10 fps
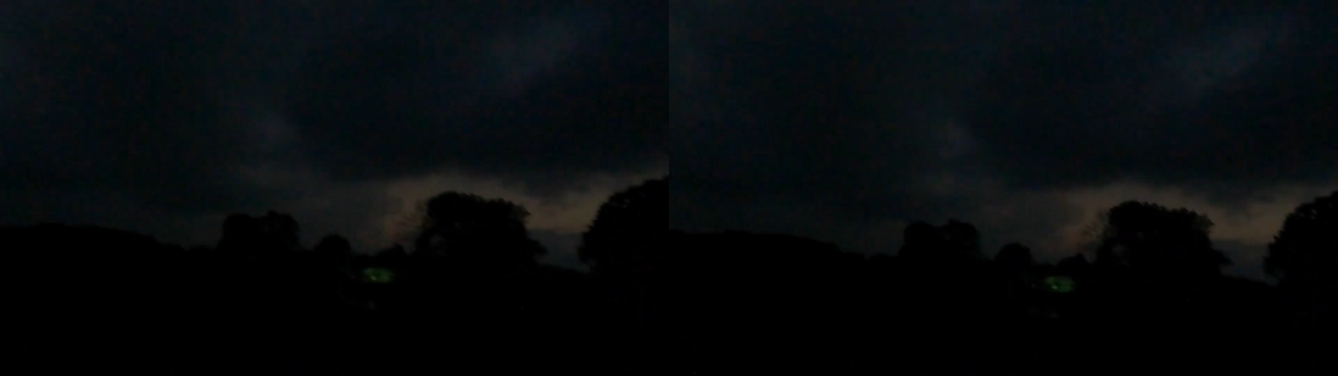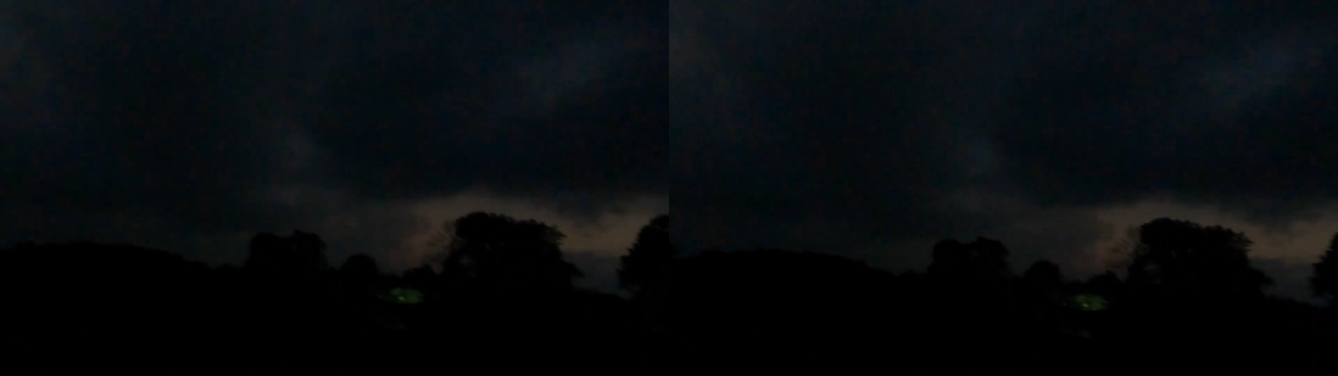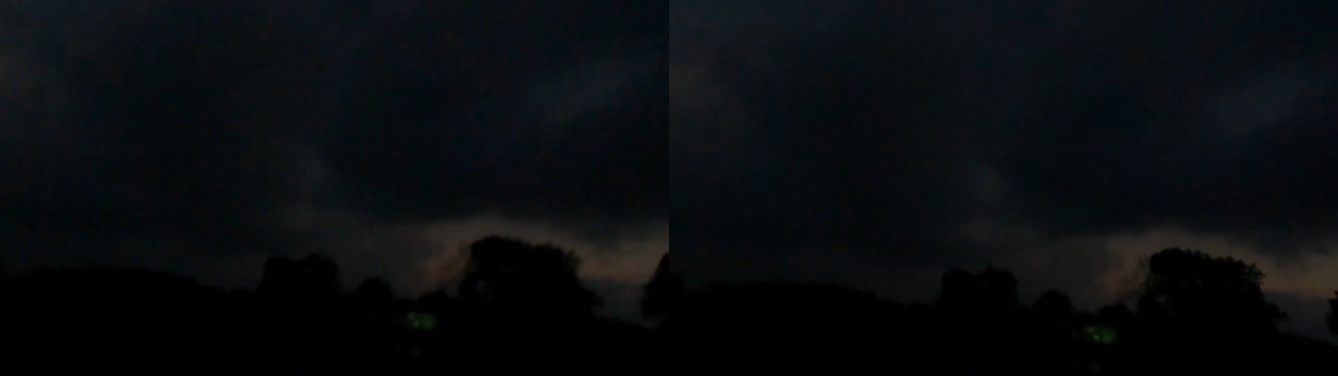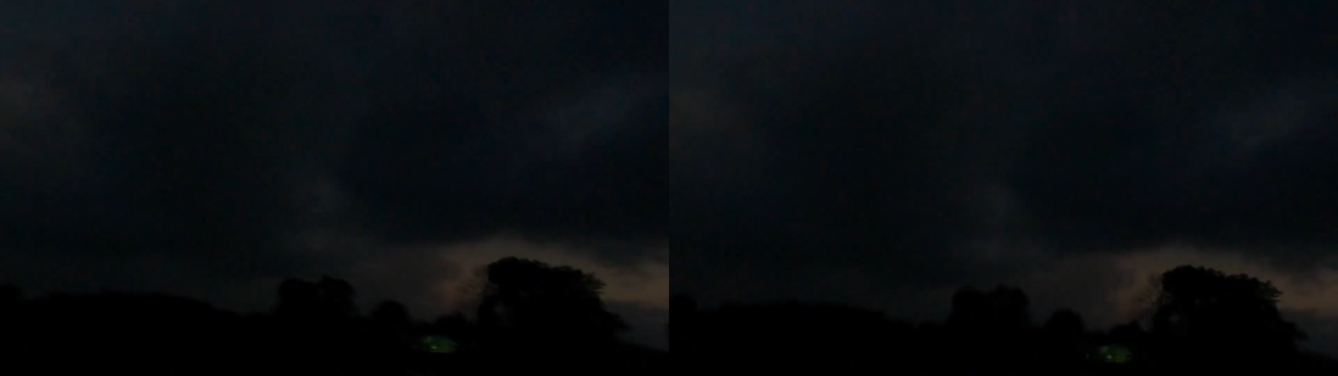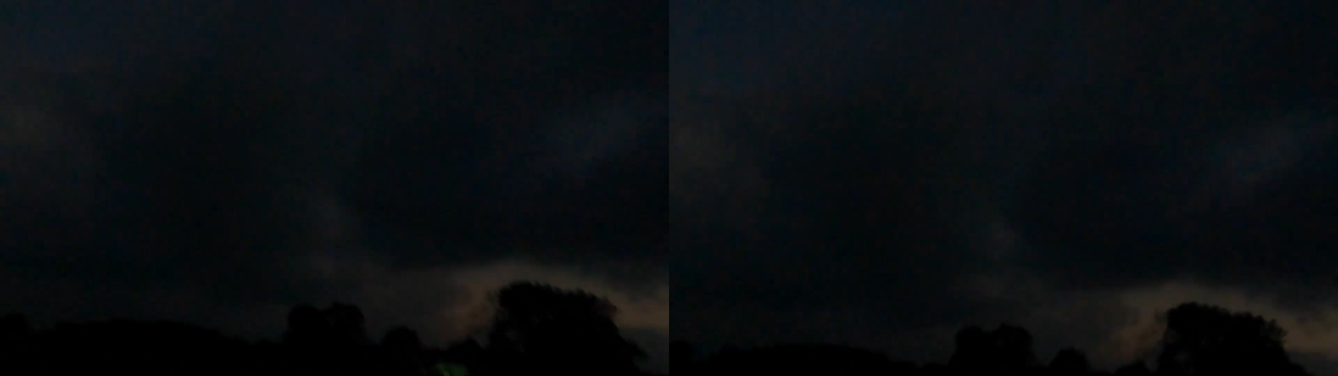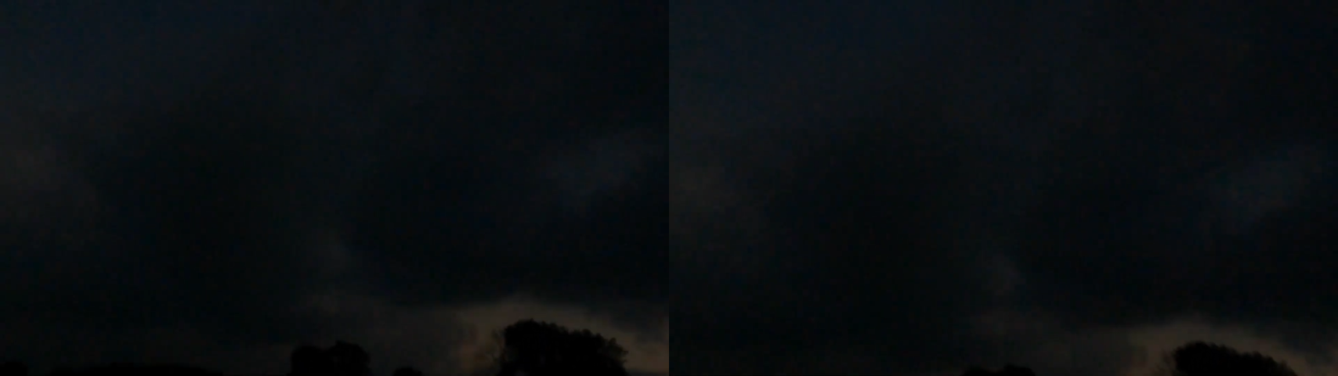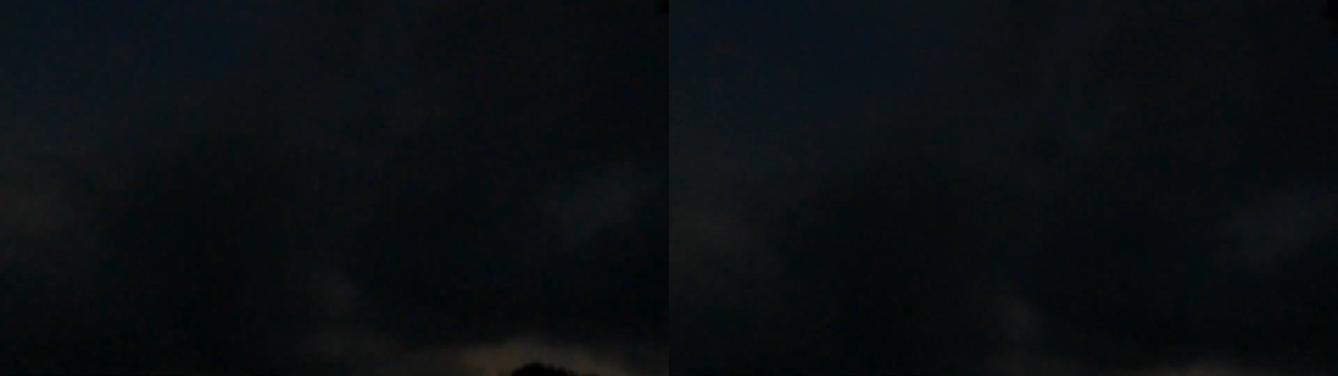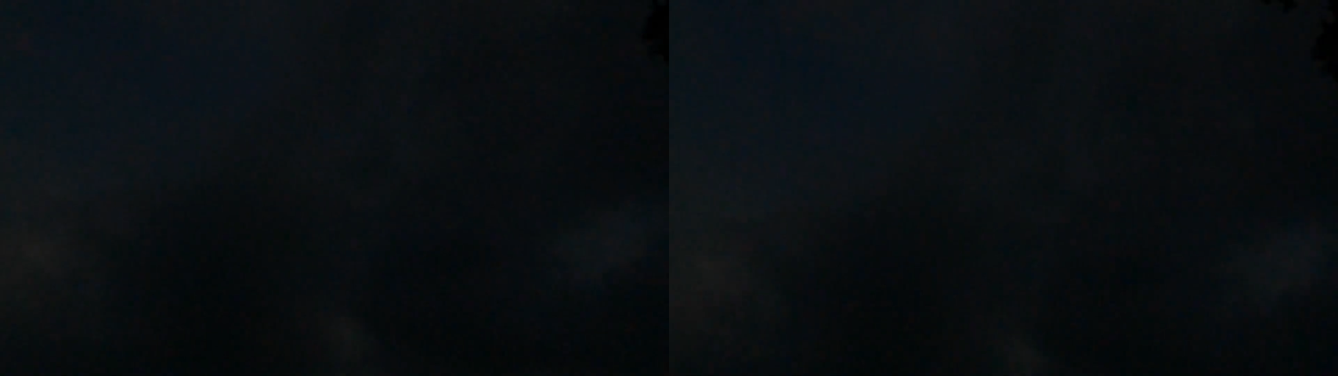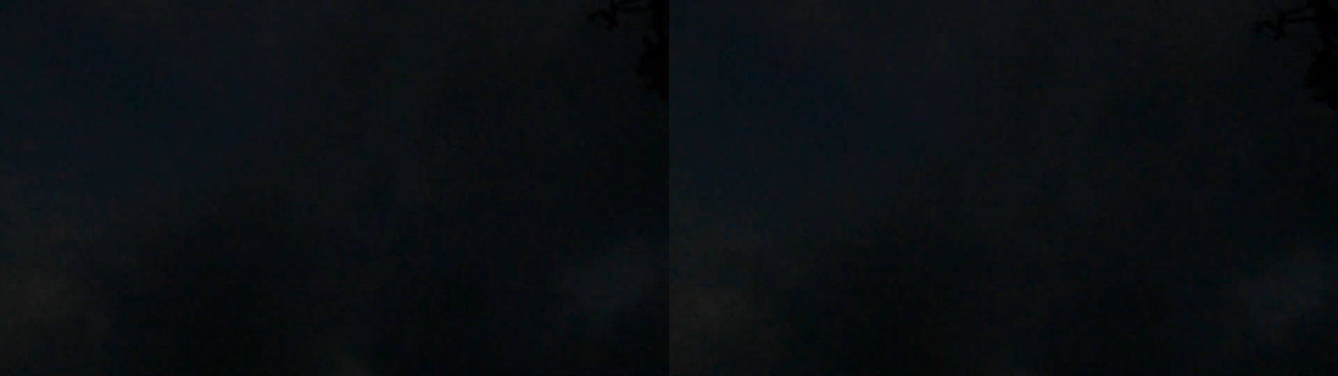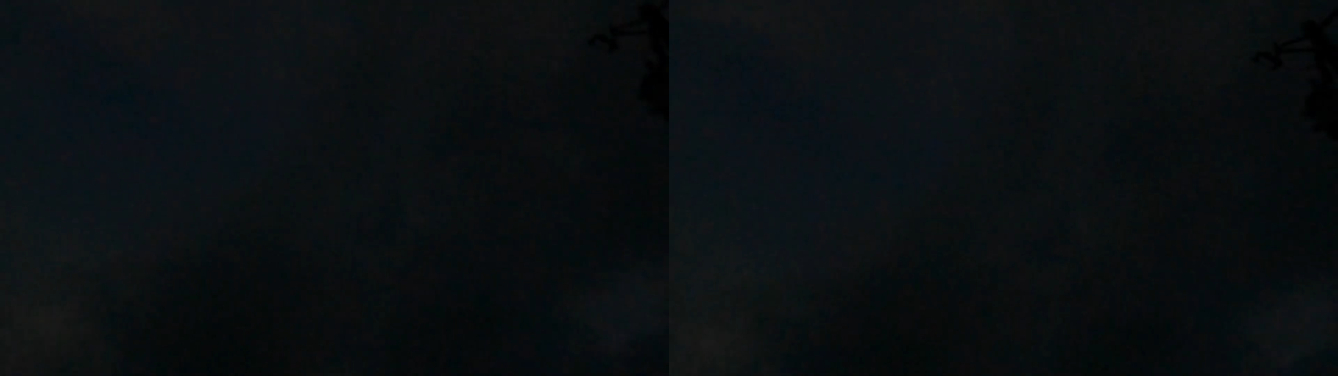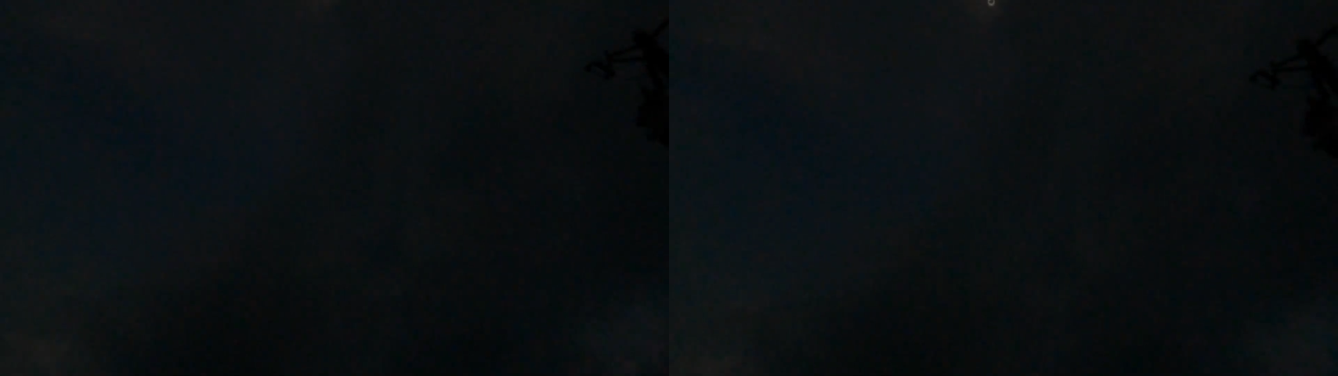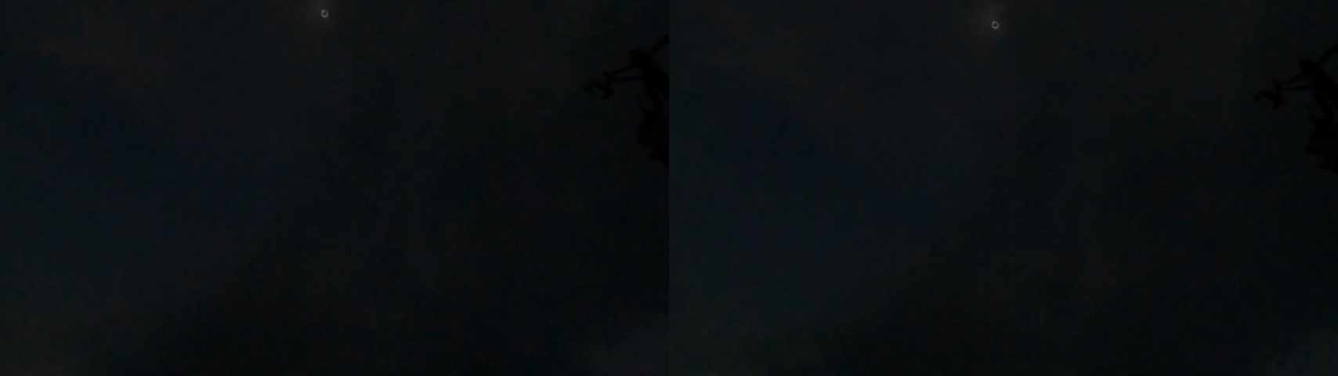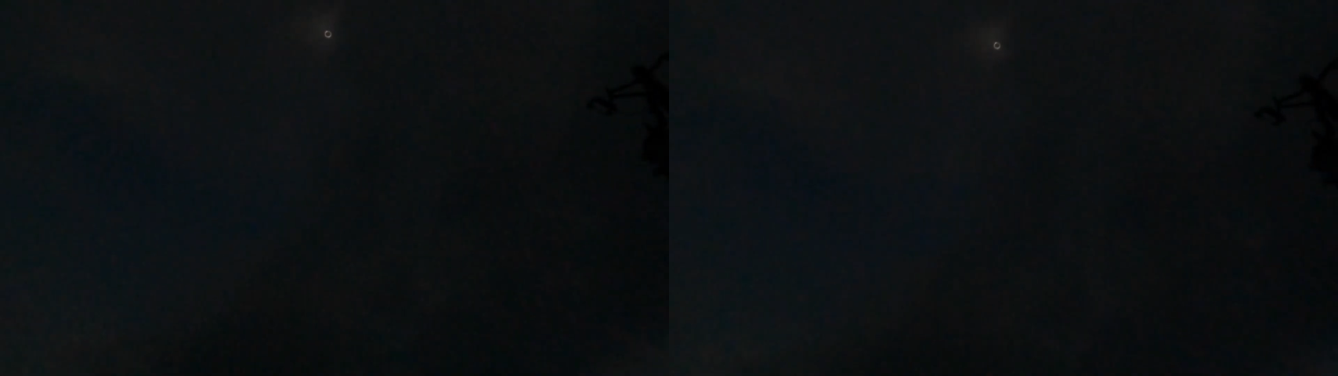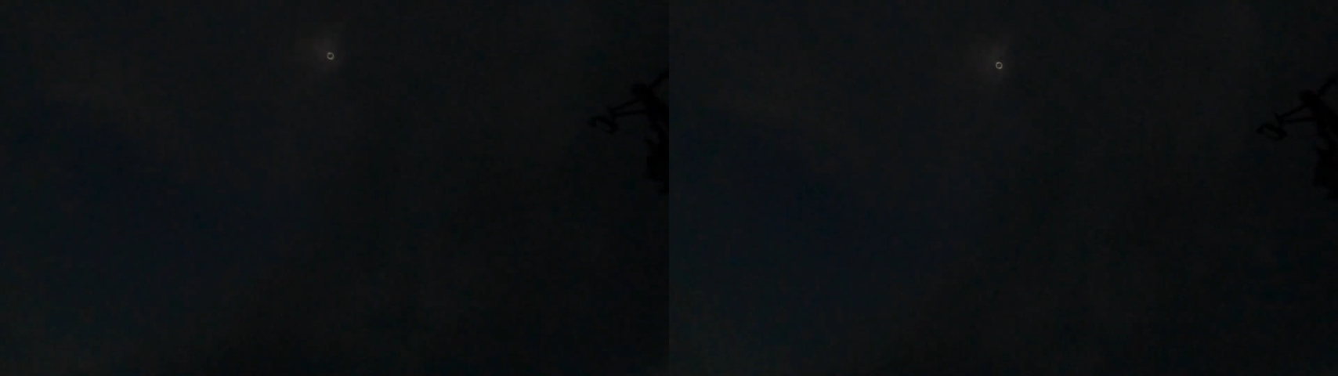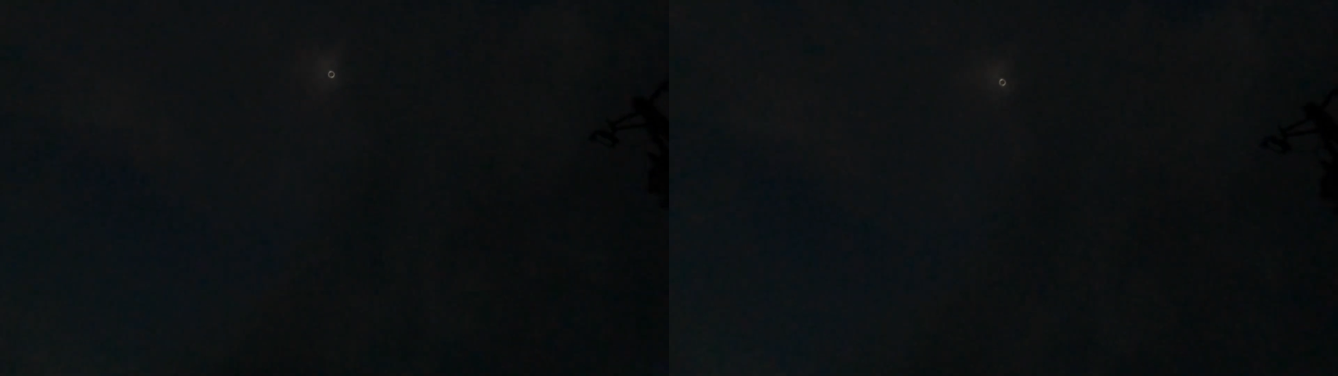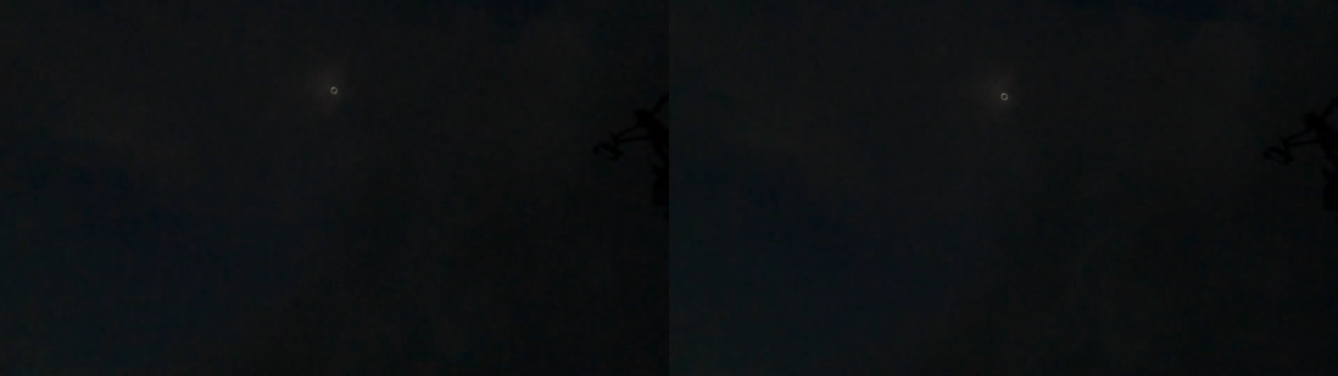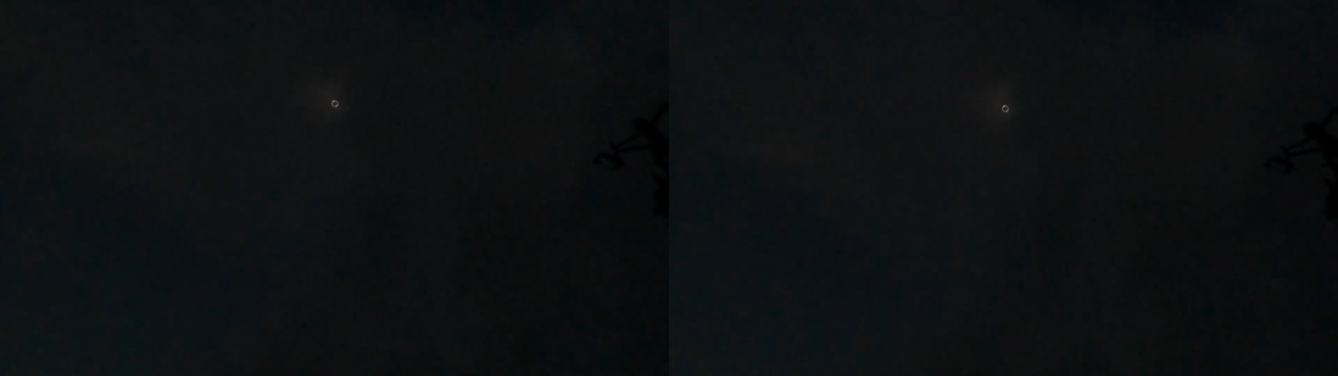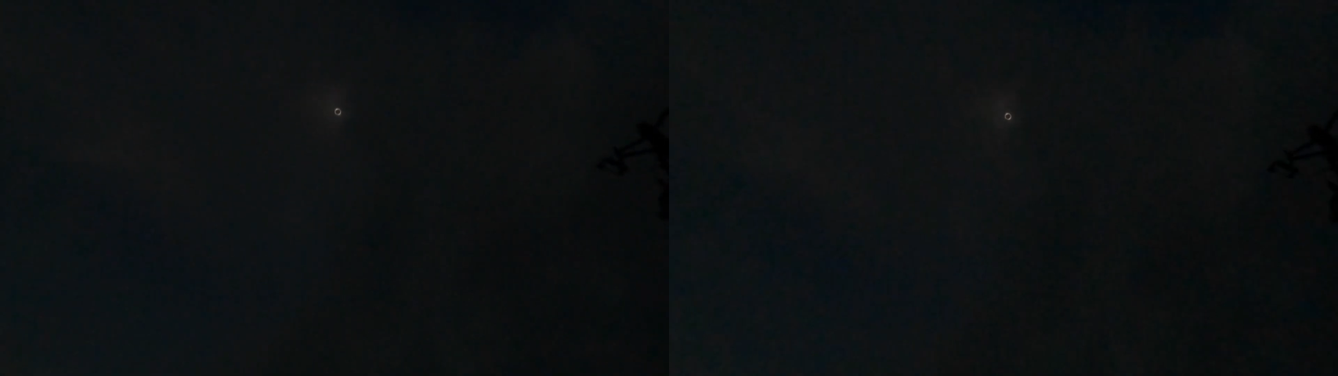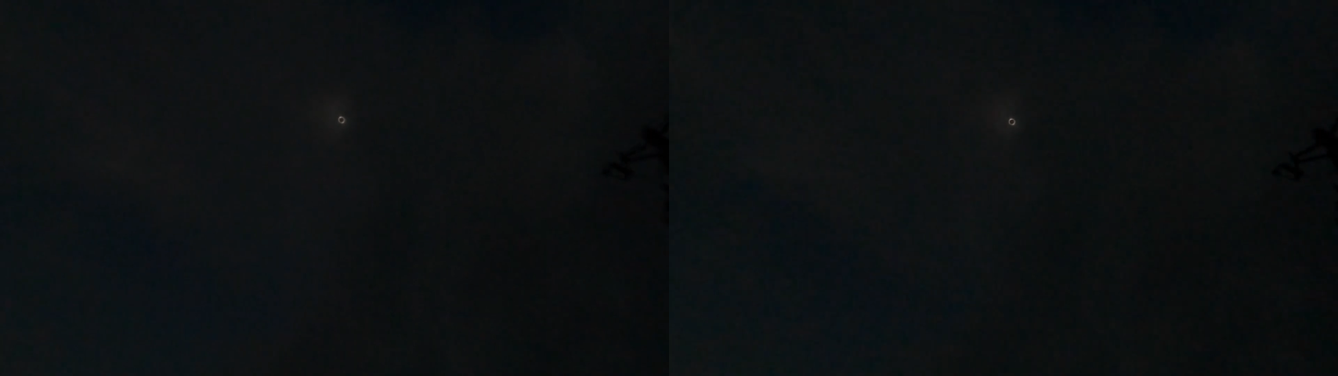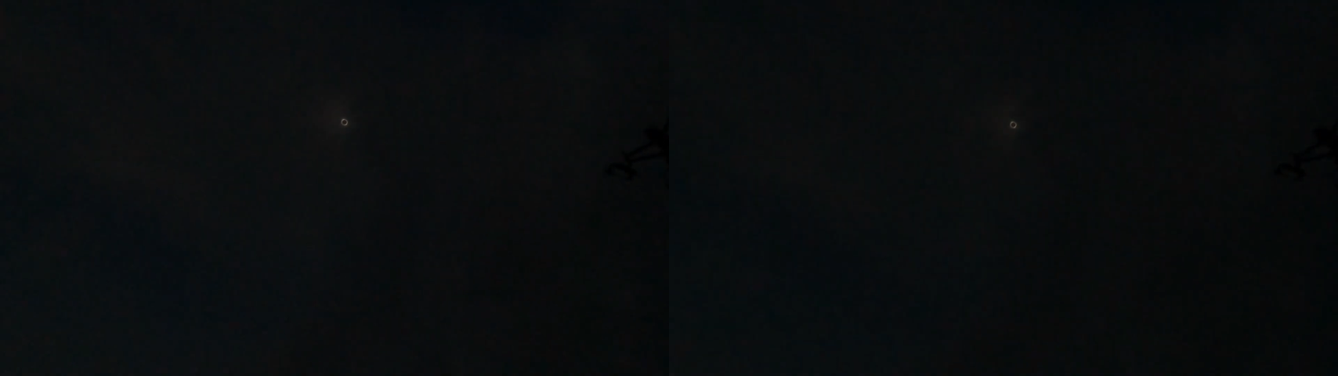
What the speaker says: Nobody's mouth can be seen.